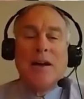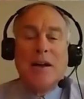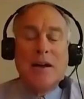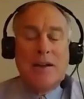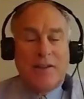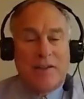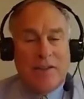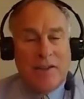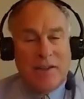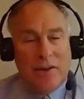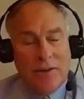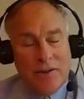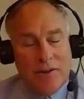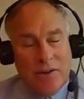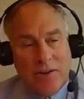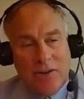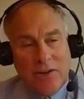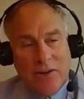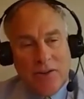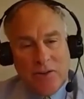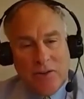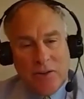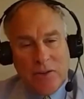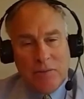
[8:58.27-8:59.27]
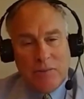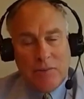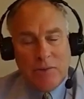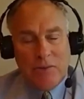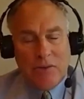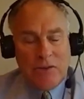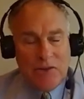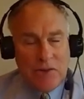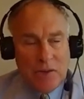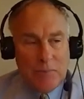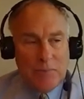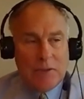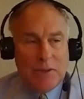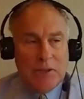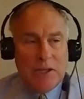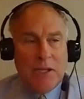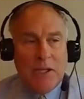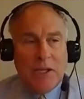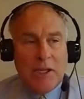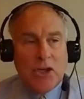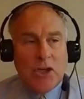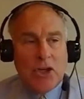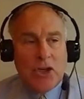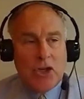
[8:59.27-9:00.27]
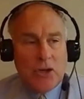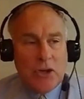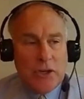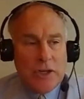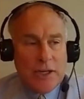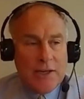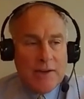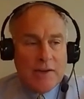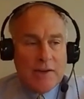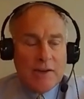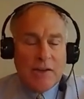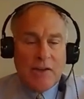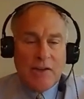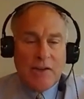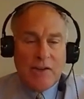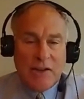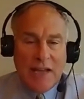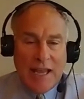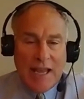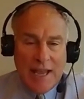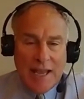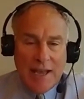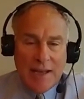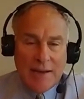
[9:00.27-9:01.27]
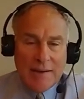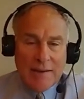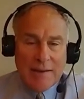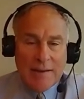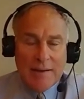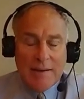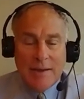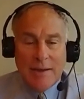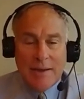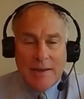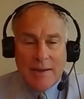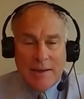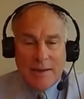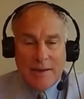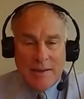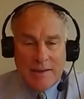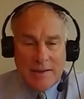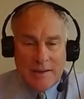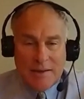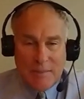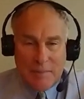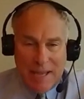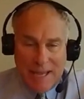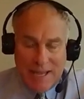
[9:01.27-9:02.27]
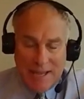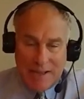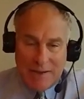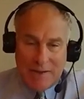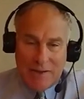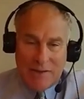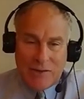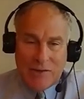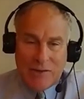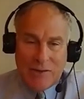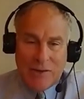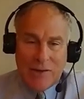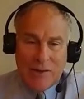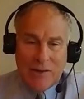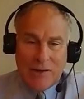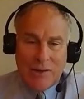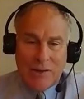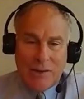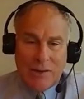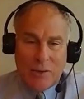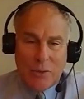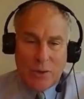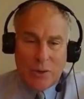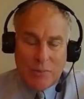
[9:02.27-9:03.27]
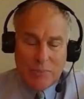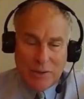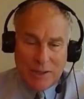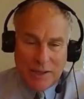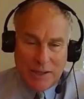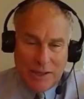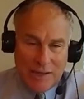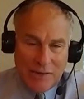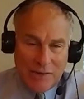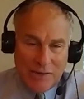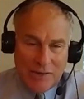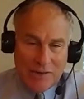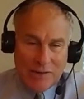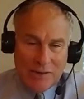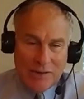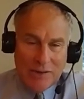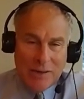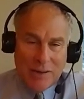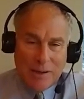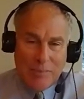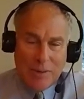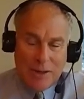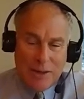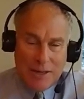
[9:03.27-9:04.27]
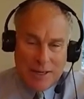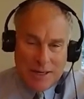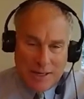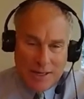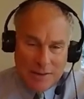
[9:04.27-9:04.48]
until the system simply couldn't stand the demands that were placed upon